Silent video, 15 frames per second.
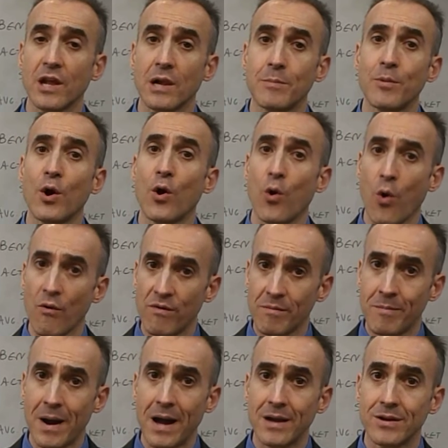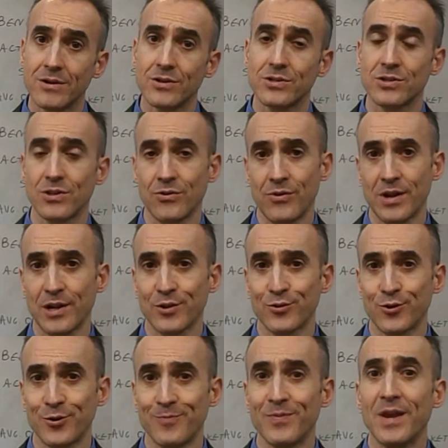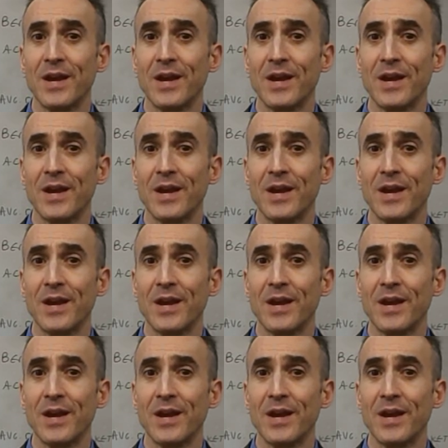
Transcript: help of a buyer's realtor.